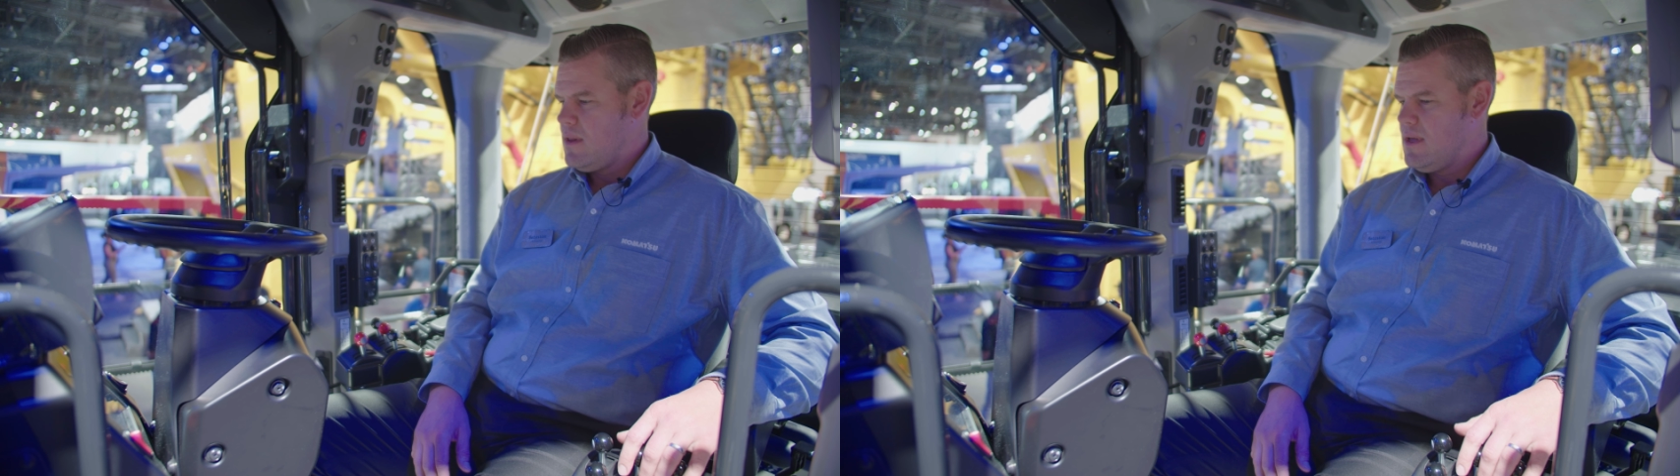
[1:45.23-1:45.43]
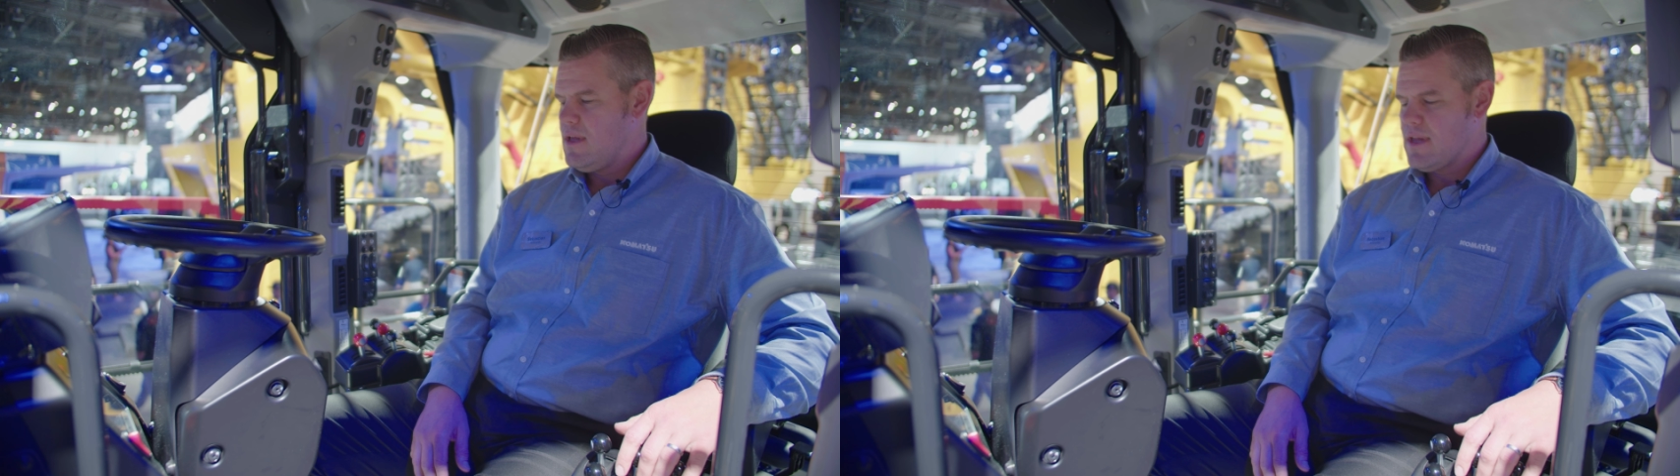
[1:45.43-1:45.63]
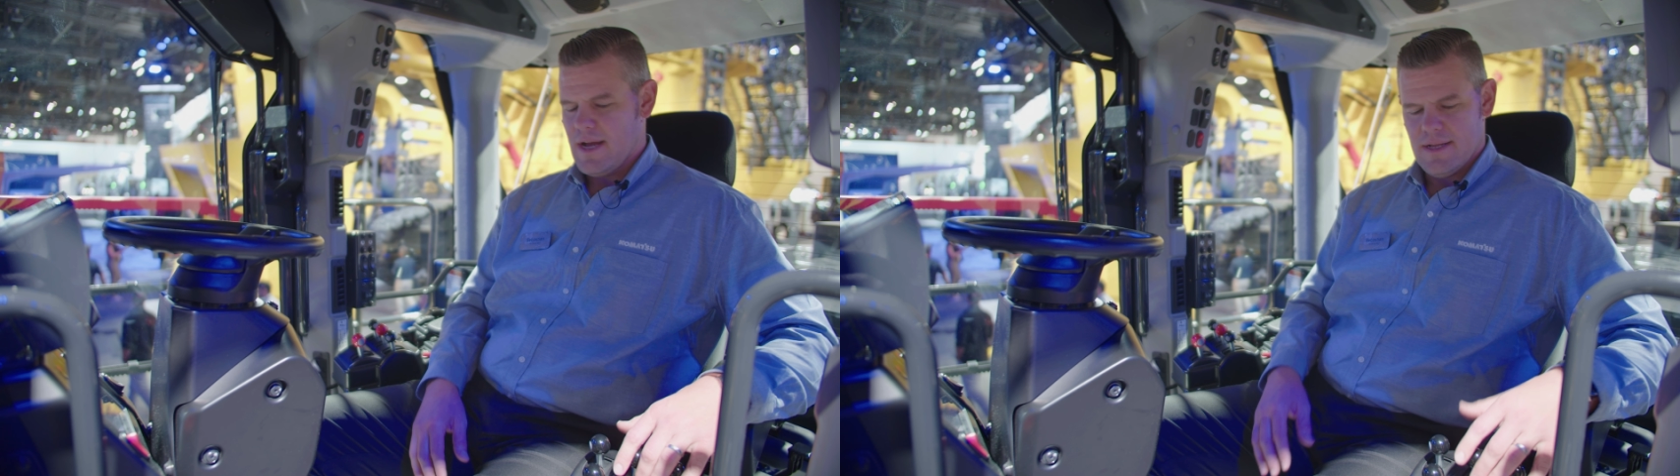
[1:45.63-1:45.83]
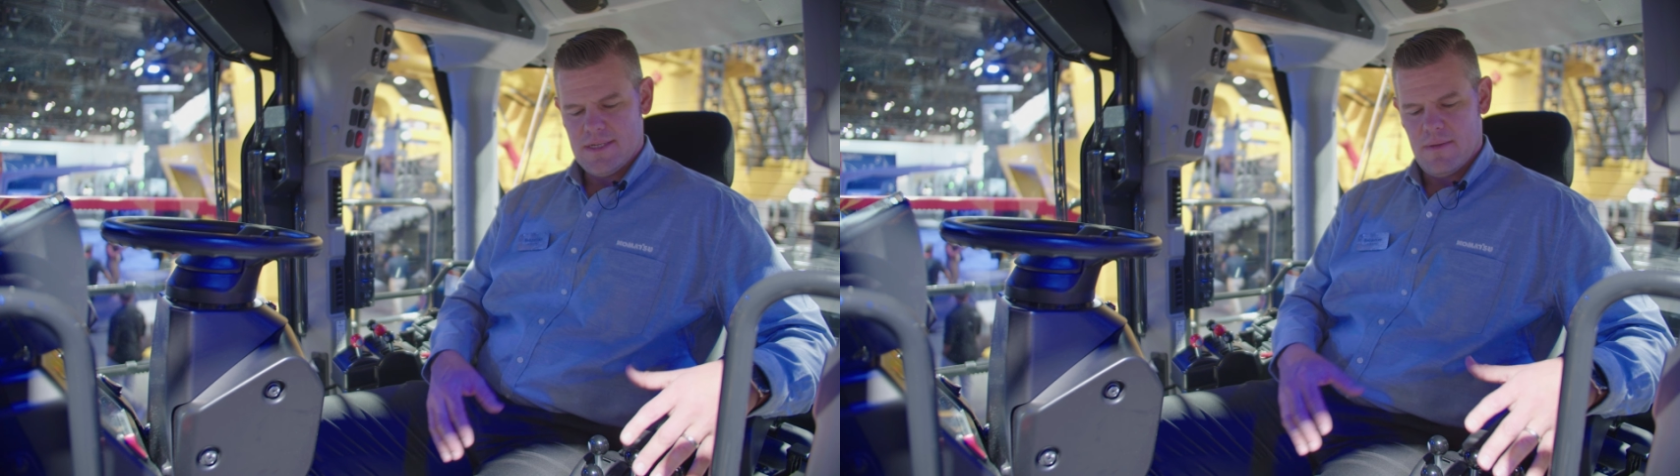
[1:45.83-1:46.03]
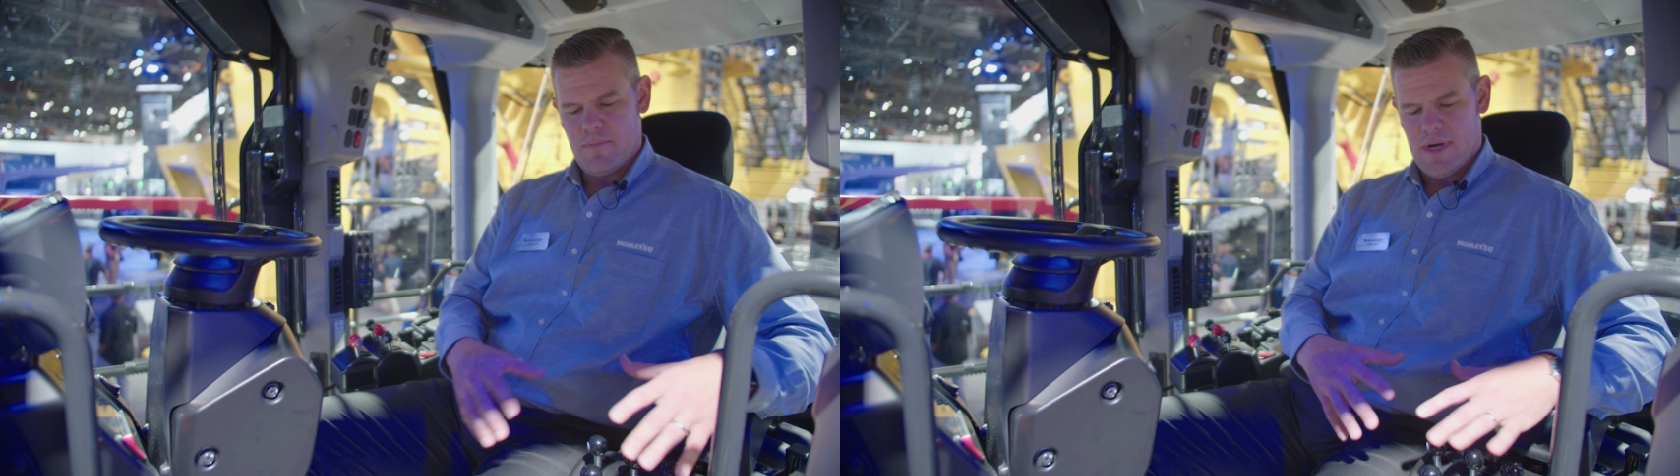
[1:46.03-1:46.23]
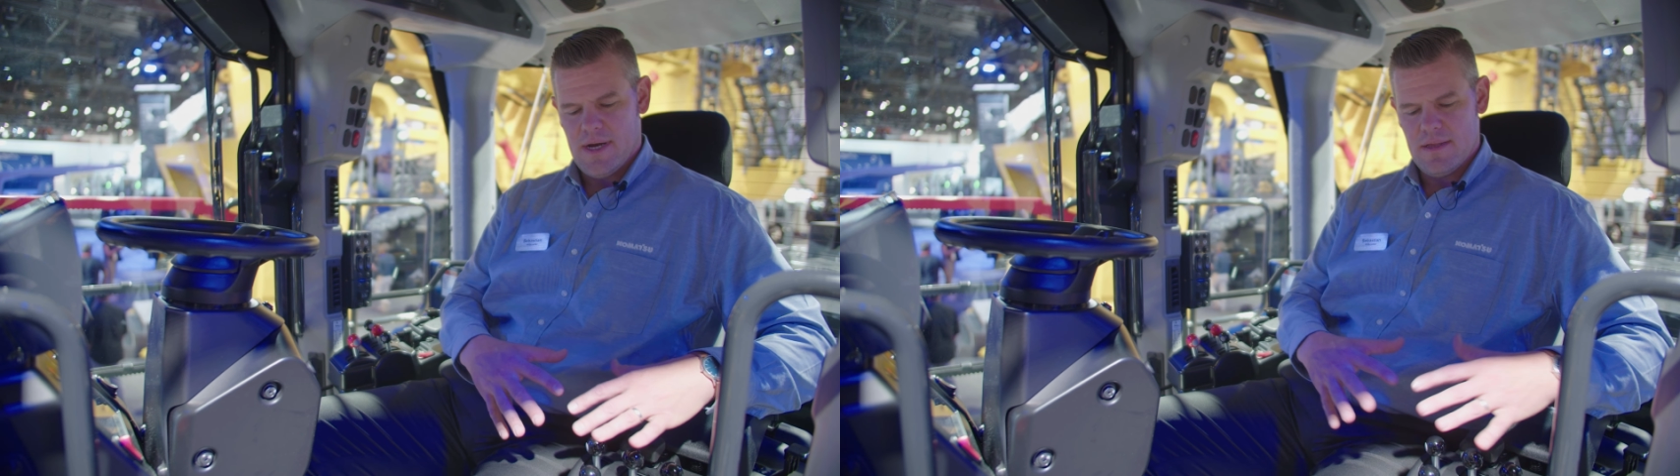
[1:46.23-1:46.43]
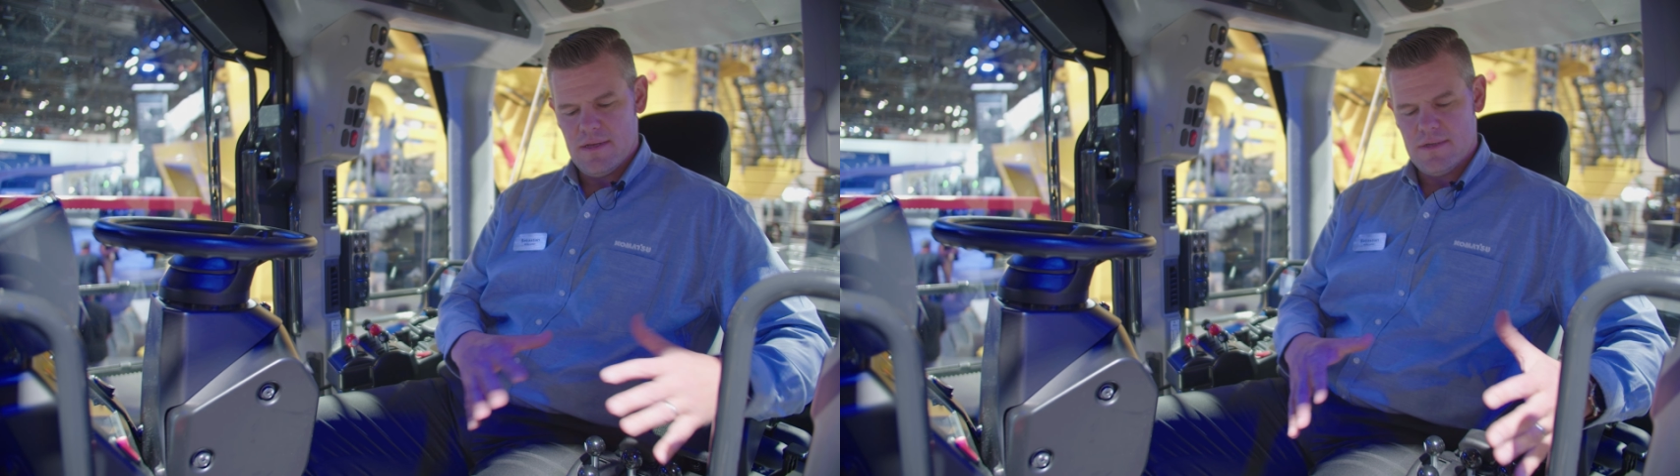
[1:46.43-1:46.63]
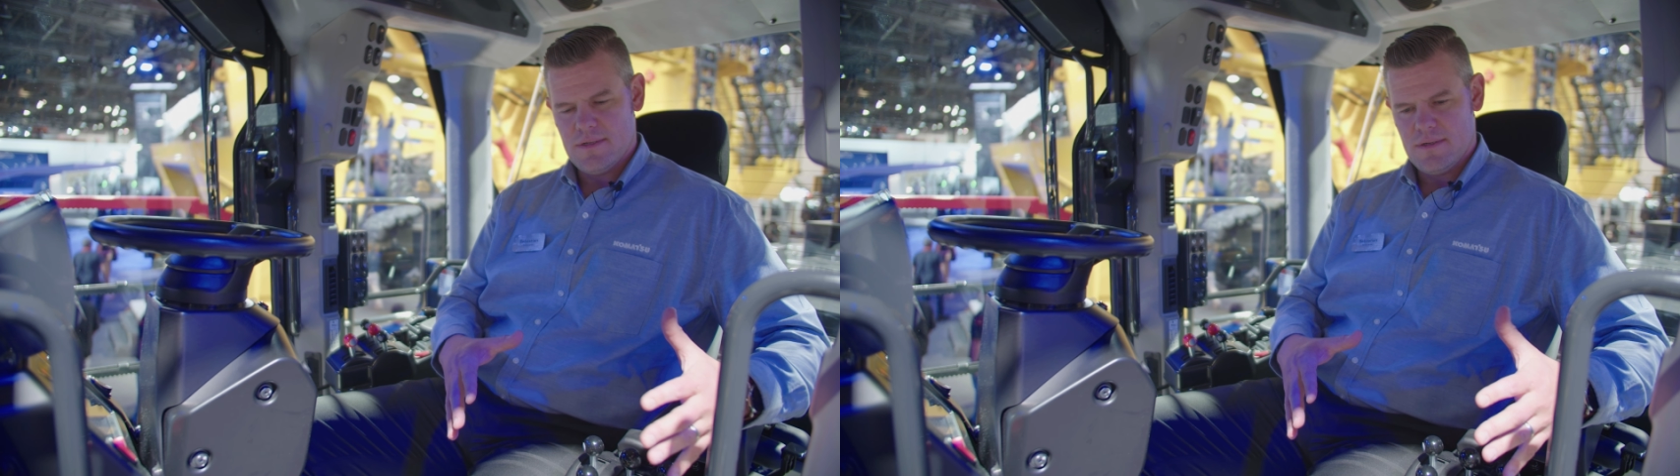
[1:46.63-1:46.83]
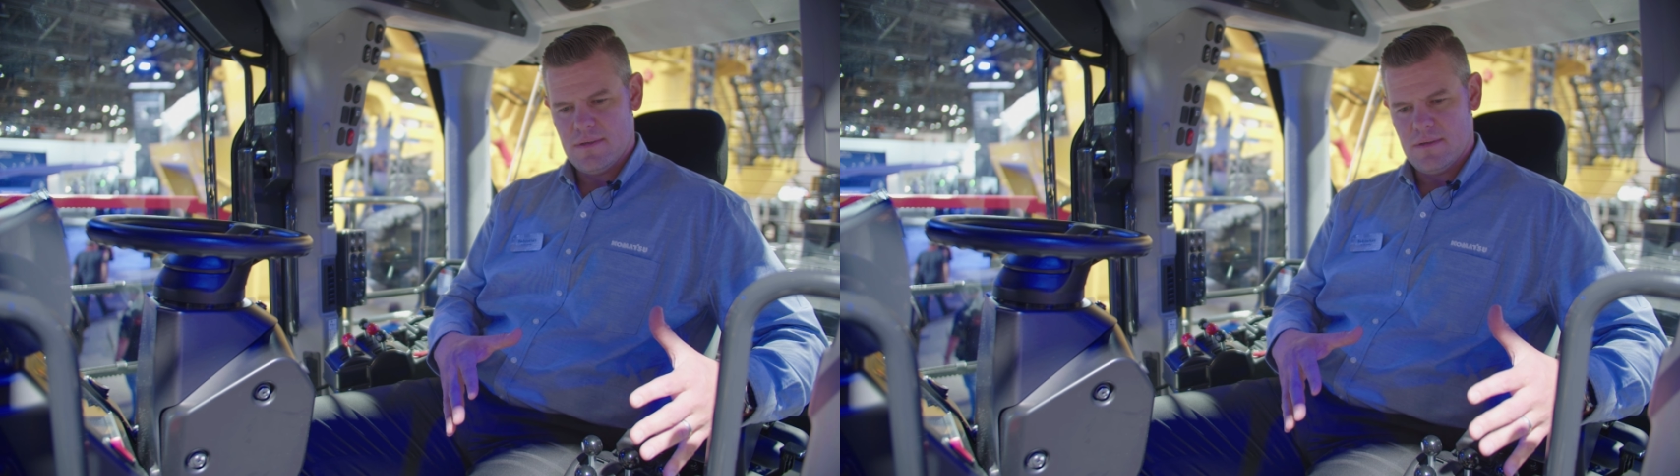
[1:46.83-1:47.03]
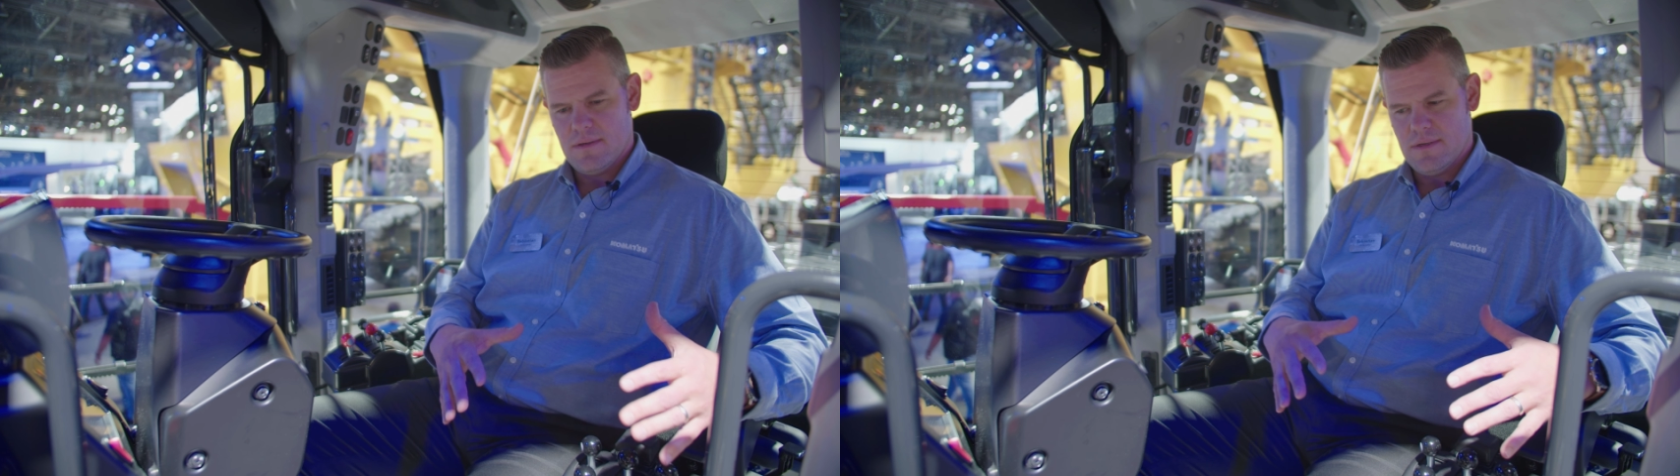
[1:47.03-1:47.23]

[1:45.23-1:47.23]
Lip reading: The concept behind this